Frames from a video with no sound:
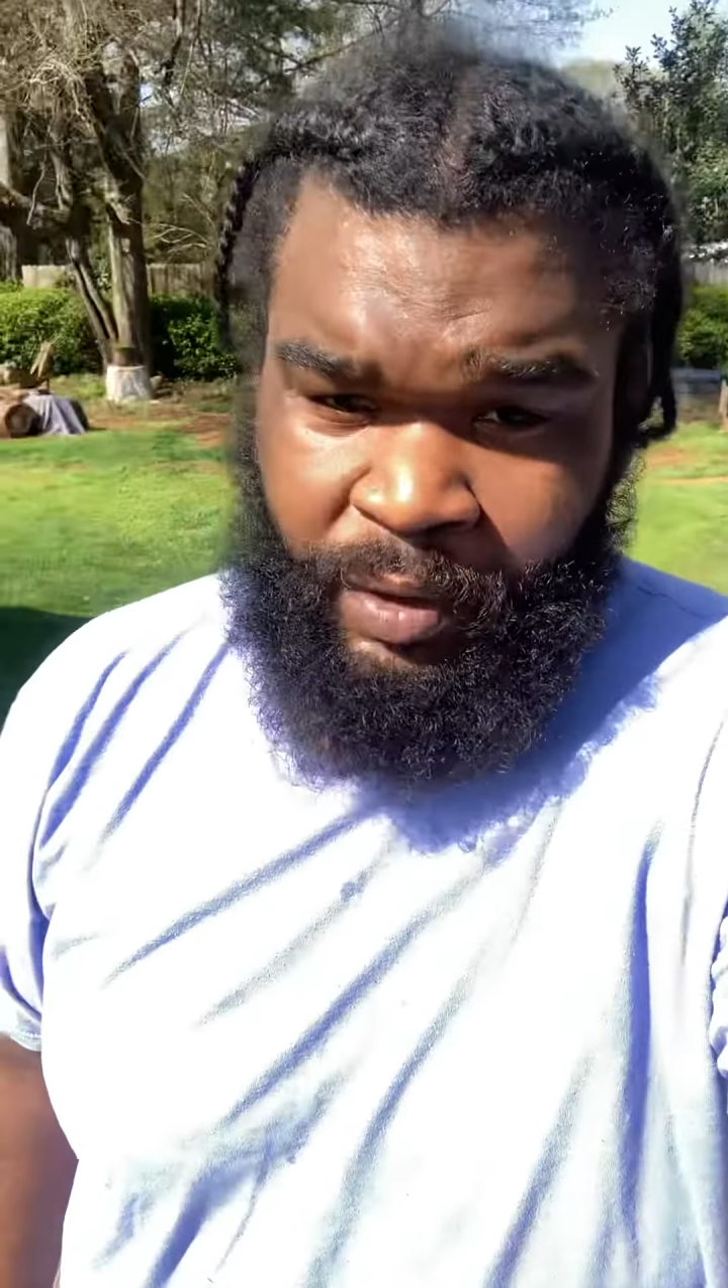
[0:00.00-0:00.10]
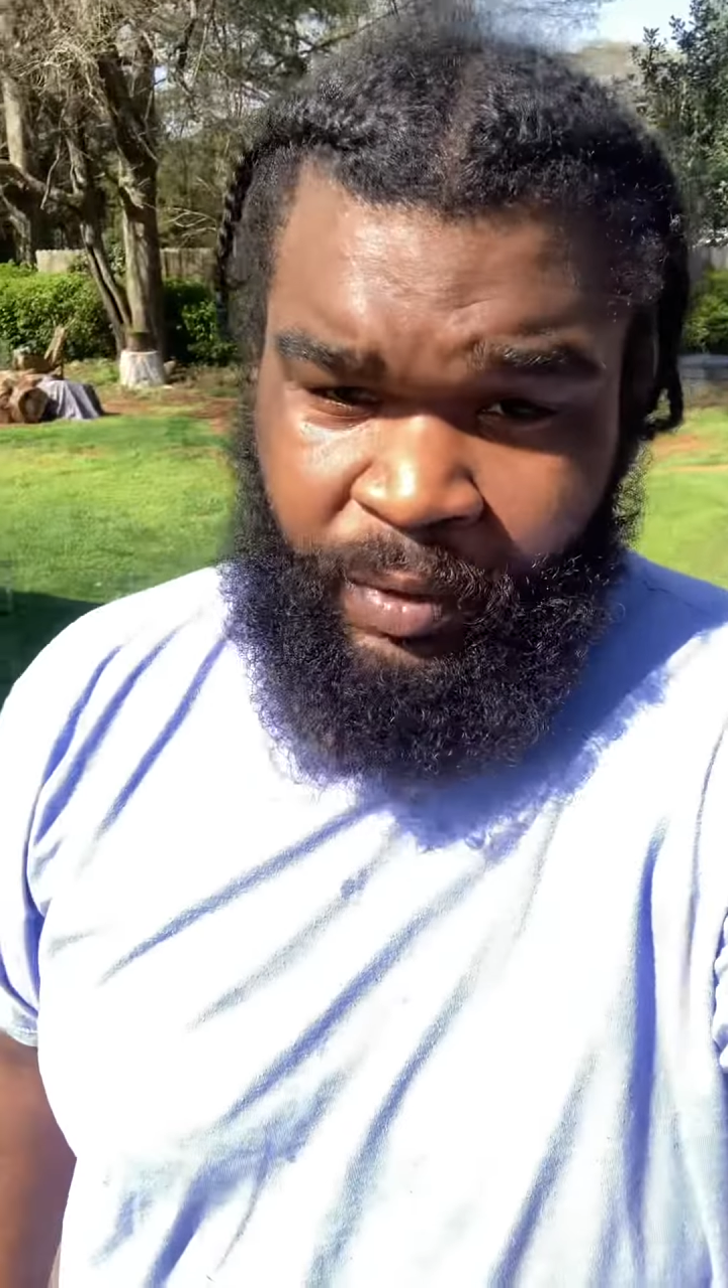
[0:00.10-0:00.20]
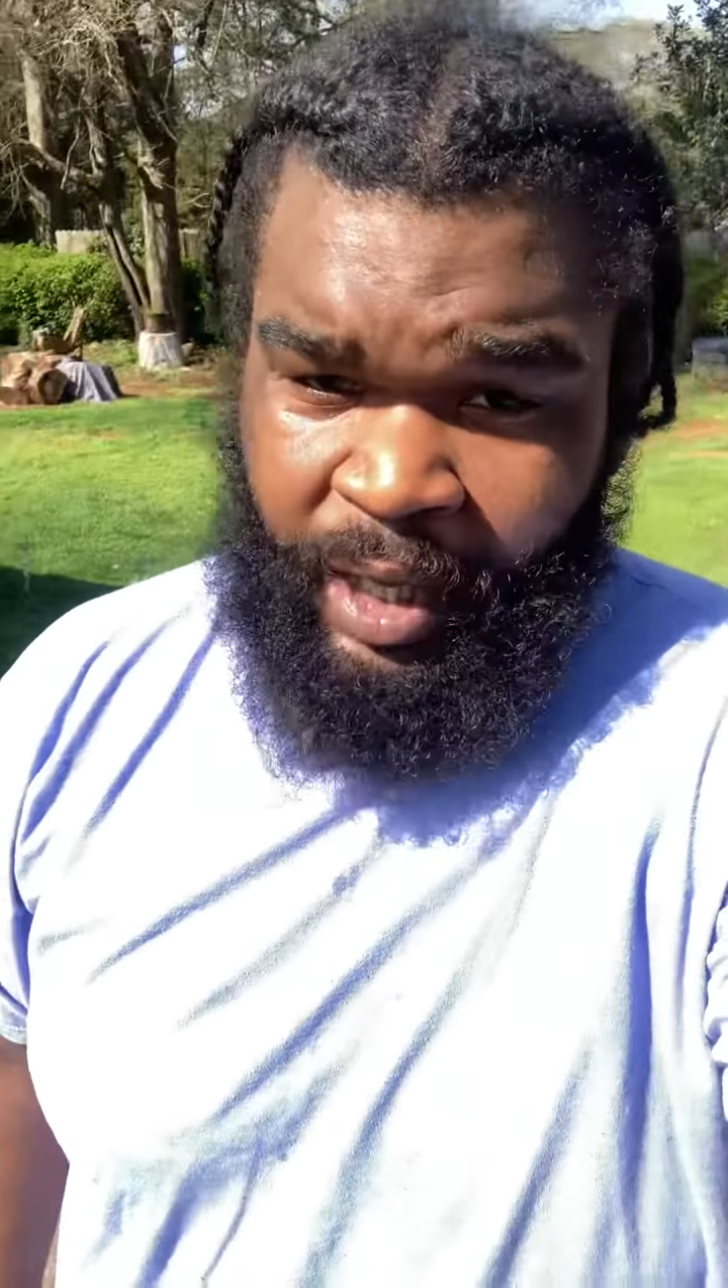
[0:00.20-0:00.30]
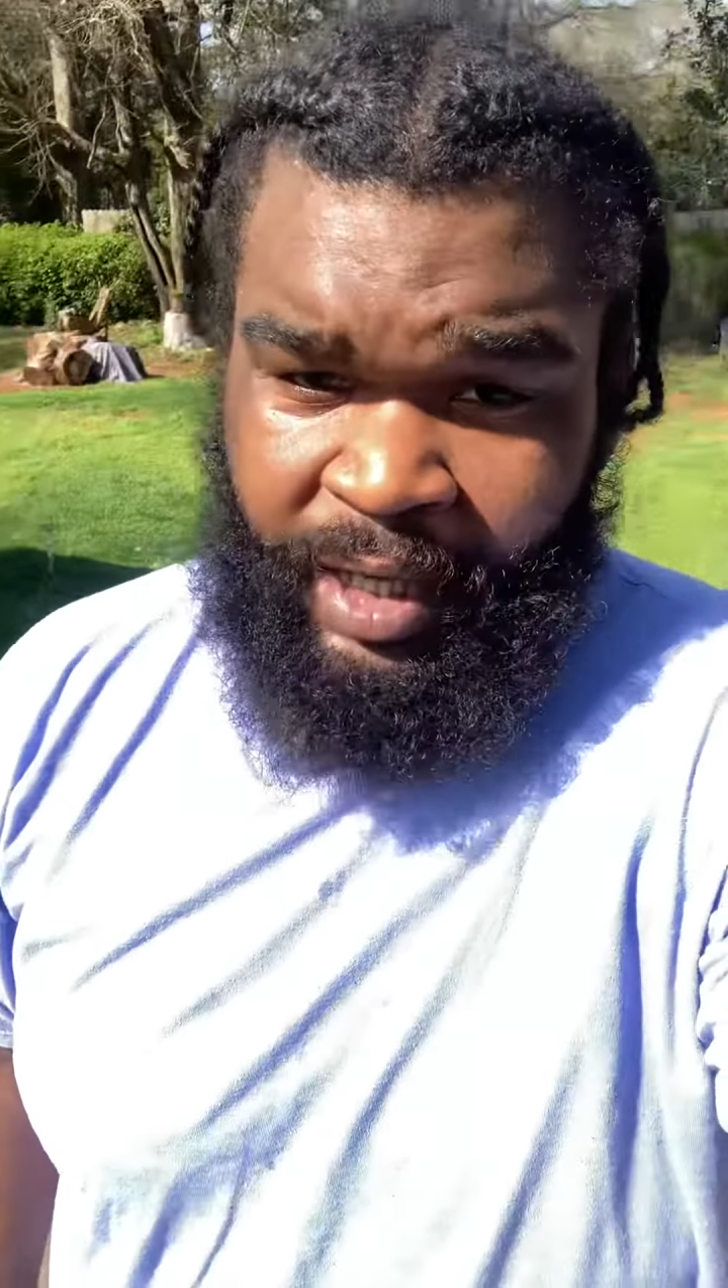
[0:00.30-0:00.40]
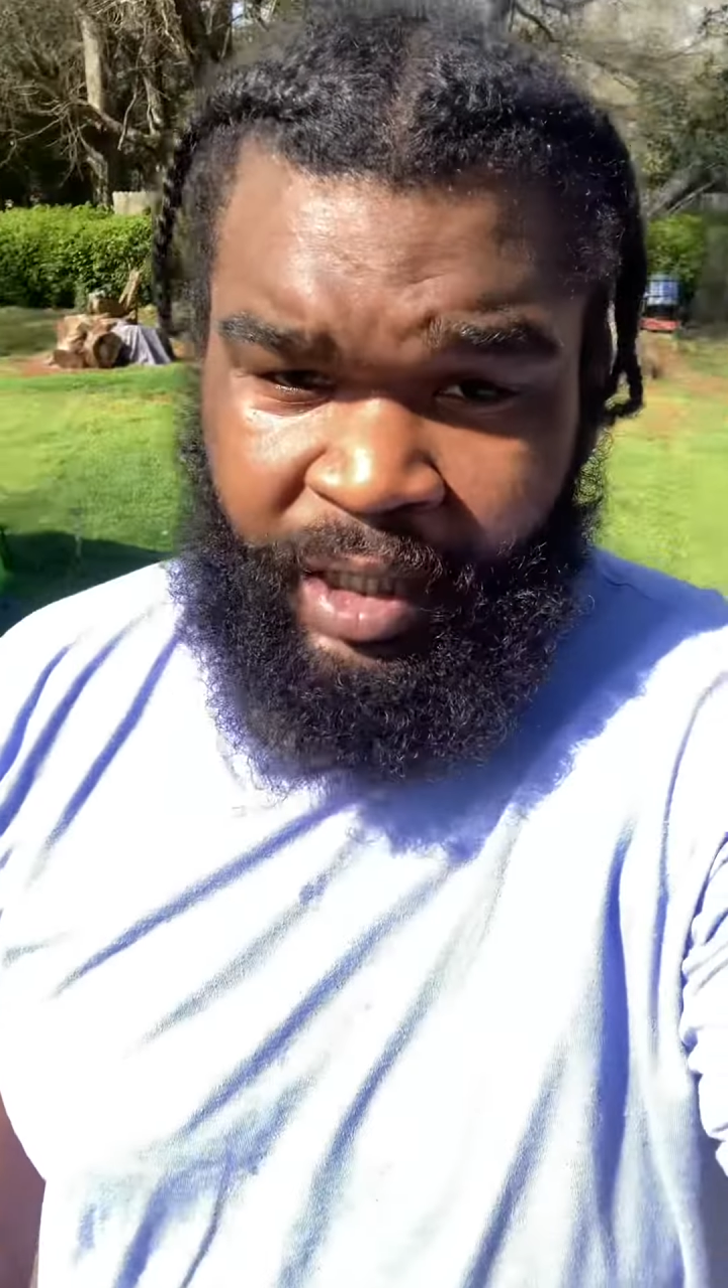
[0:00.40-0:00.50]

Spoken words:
You hate a